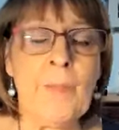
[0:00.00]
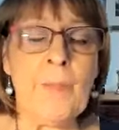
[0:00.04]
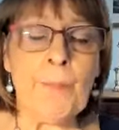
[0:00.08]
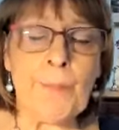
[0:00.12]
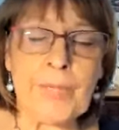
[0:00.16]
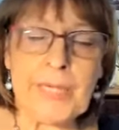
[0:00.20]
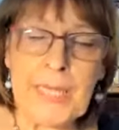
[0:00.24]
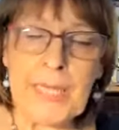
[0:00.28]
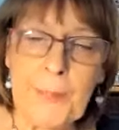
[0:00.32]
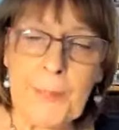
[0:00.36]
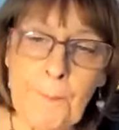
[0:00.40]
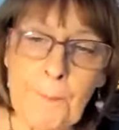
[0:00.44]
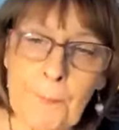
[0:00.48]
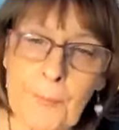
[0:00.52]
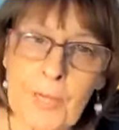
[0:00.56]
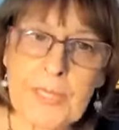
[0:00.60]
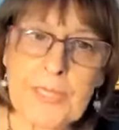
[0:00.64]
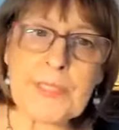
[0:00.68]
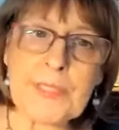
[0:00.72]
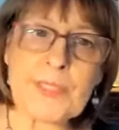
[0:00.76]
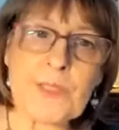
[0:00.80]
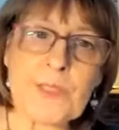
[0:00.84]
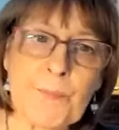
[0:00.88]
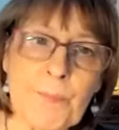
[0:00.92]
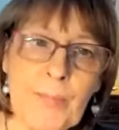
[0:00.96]
but he
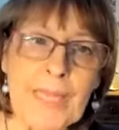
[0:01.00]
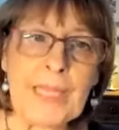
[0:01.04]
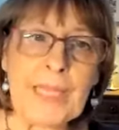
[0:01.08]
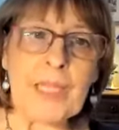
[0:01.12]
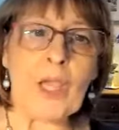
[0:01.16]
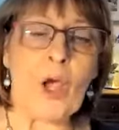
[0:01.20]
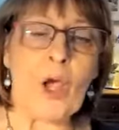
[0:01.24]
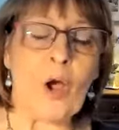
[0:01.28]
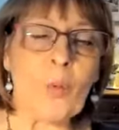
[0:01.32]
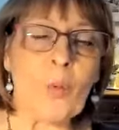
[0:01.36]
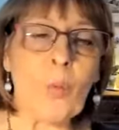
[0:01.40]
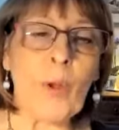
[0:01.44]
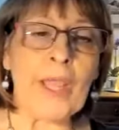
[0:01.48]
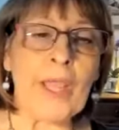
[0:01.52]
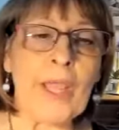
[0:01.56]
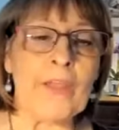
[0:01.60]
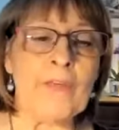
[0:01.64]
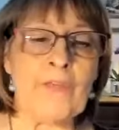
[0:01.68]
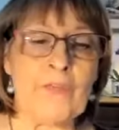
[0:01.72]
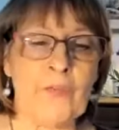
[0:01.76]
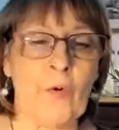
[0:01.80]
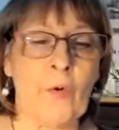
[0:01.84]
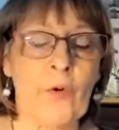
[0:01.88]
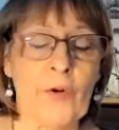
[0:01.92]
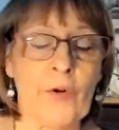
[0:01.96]
must make a way
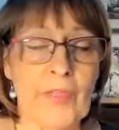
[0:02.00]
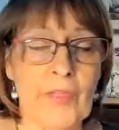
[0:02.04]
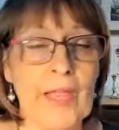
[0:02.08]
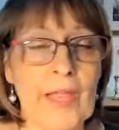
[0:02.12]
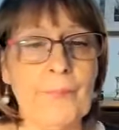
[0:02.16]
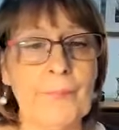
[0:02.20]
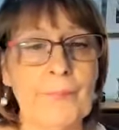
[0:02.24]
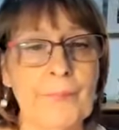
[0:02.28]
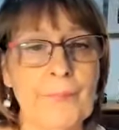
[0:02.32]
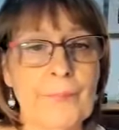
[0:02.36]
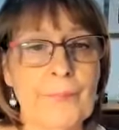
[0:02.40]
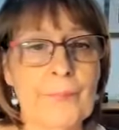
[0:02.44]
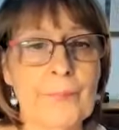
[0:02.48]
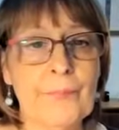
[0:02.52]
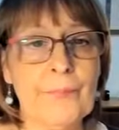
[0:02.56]
for them.